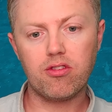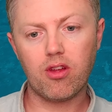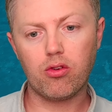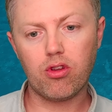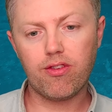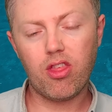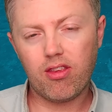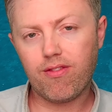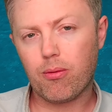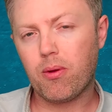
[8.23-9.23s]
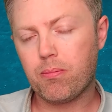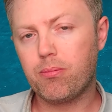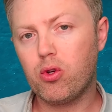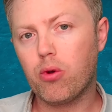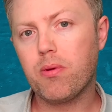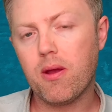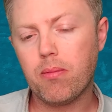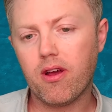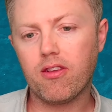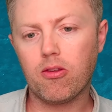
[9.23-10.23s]
So, just this is from a European
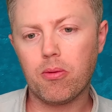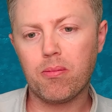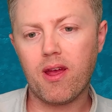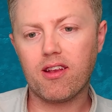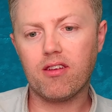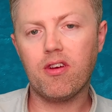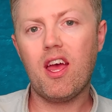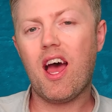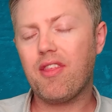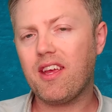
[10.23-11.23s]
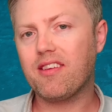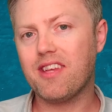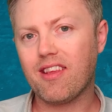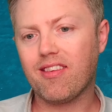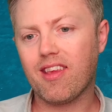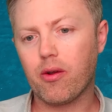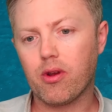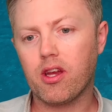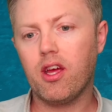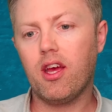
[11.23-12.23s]
person's perspective. I think it's
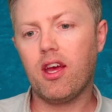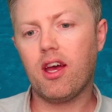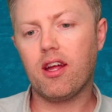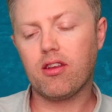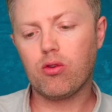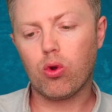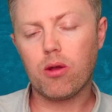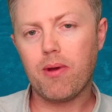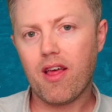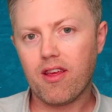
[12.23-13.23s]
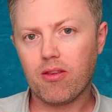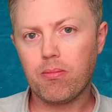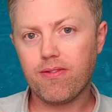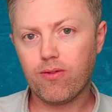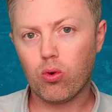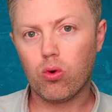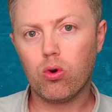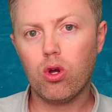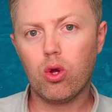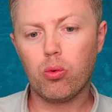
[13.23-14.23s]
necessary uh, to talk about this
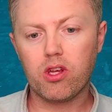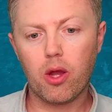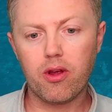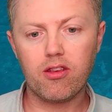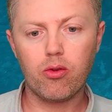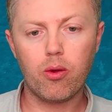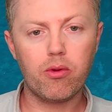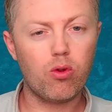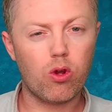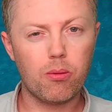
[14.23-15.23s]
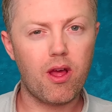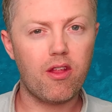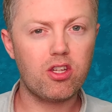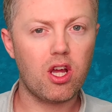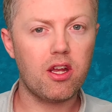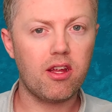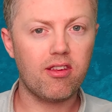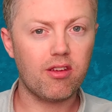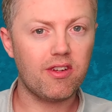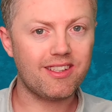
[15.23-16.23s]
before we go into it and we talk about the Chinese
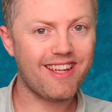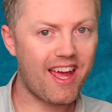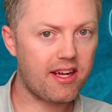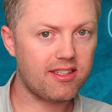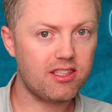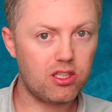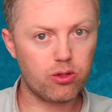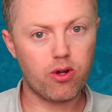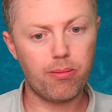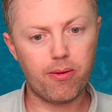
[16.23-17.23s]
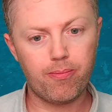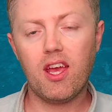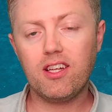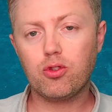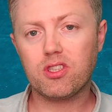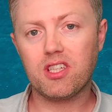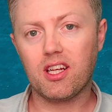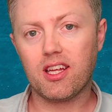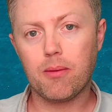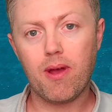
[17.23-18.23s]
EV tax in Europe.
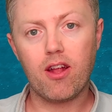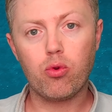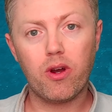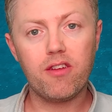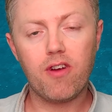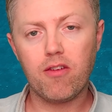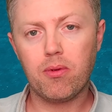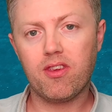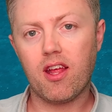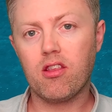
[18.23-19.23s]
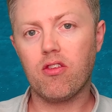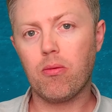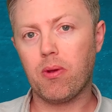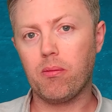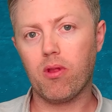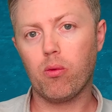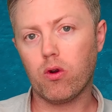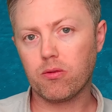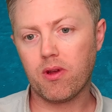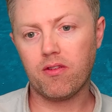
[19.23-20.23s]
Interestingly, about 25% of the people that
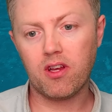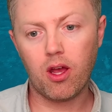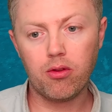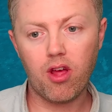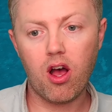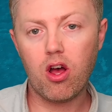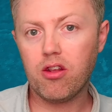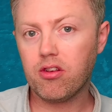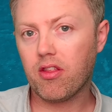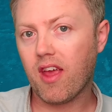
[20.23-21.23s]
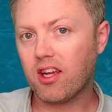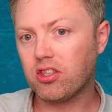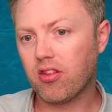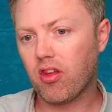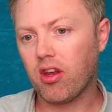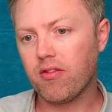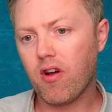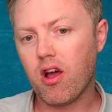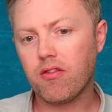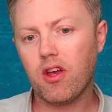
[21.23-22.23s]
watch my videos are under the age of
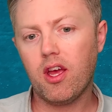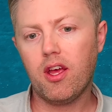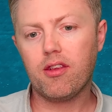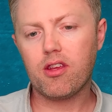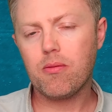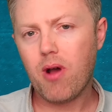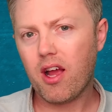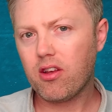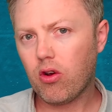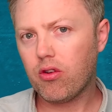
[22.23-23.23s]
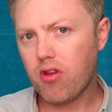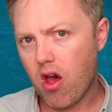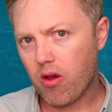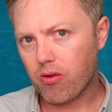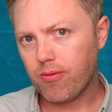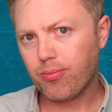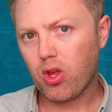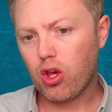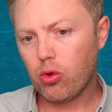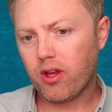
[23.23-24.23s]
35. So you might not know
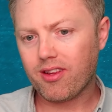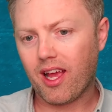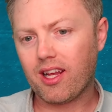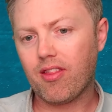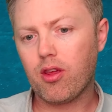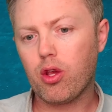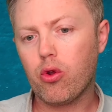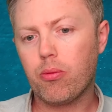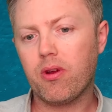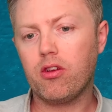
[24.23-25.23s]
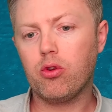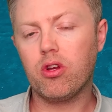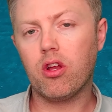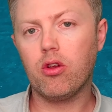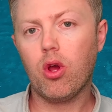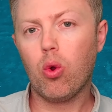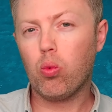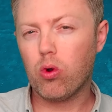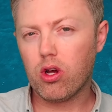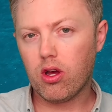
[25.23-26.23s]
who exactly the European Union
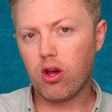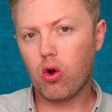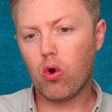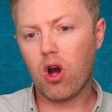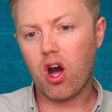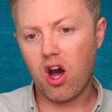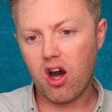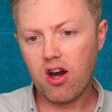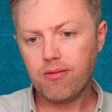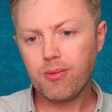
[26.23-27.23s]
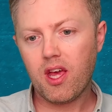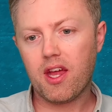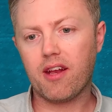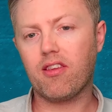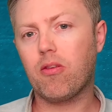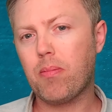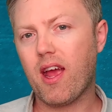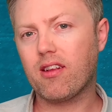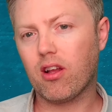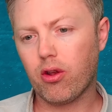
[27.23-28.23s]
were or are, and I
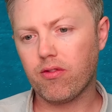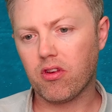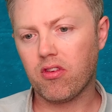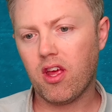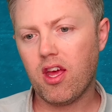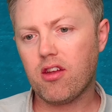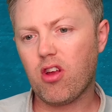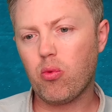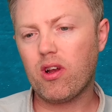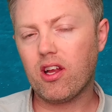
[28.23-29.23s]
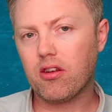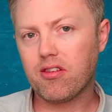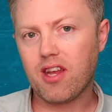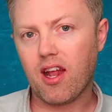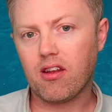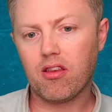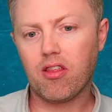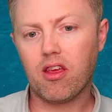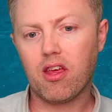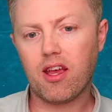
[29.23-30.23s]
suspect a lot of us don't really understand
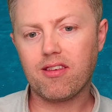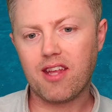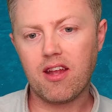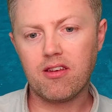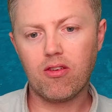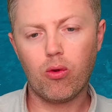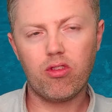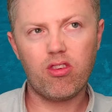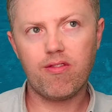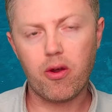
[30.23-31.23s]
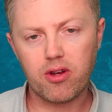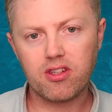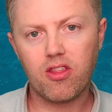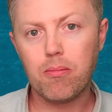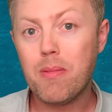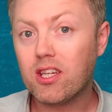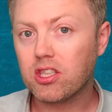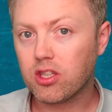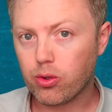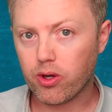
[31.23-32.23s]
the extent or the severity of the
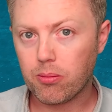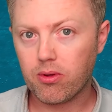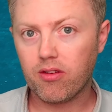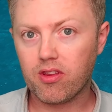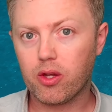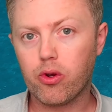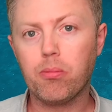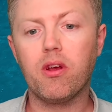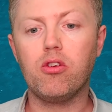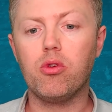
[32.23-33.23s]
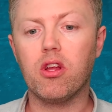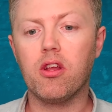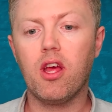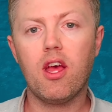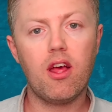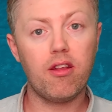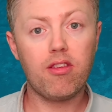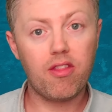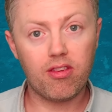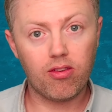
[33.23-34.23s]
mission creep of the European Union. And so
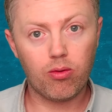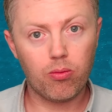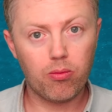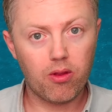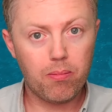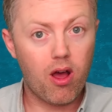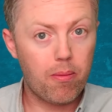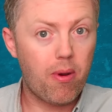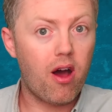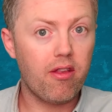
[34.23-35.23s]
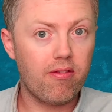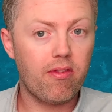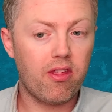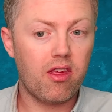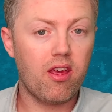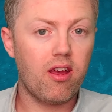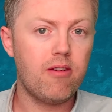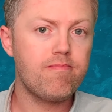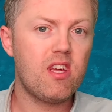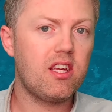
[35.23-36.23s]
this is a part of the, uh,
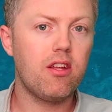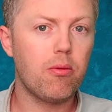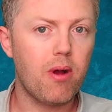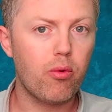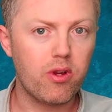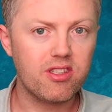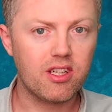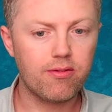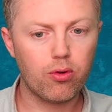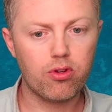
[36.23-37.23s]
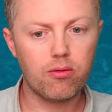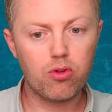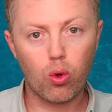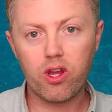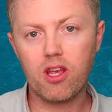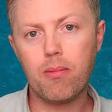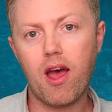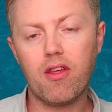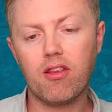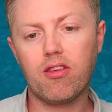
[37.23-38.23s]
you know, my reasoning for talking
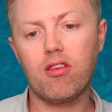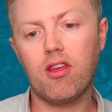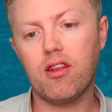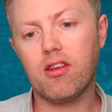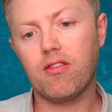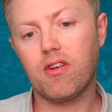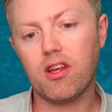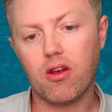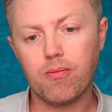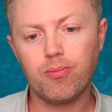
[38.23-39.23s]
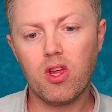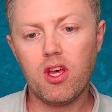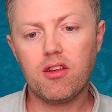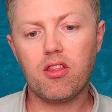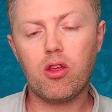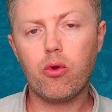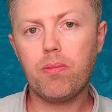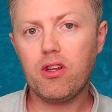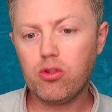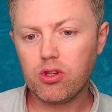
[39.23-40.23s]
about this in this video. So the
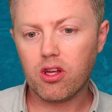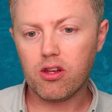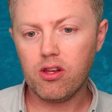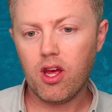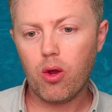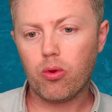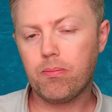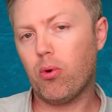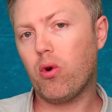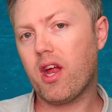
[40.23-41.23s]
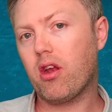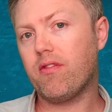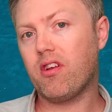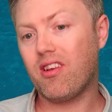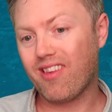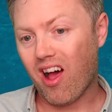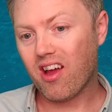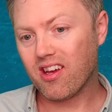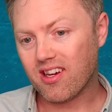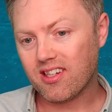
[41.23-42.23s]
European Union was born out of a
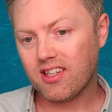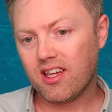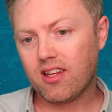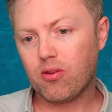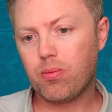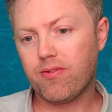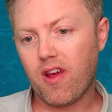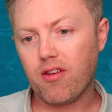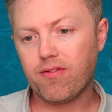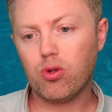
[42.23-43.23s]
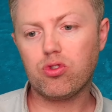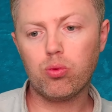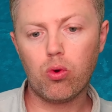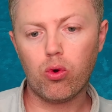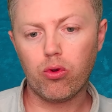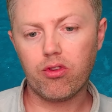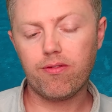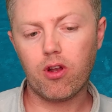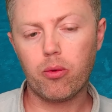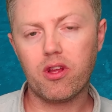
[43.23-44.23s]
desire to prevent future wars
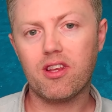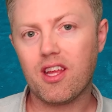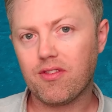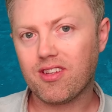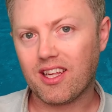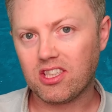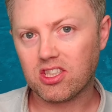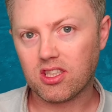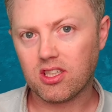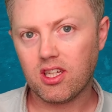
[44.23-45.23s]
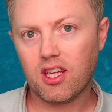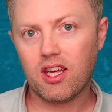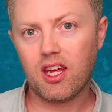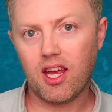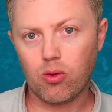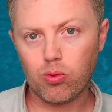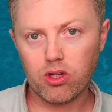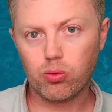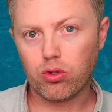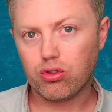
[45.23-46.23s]
following the devastation in
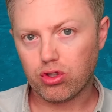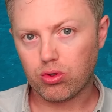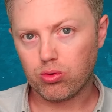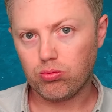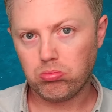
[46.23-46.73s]
World War II.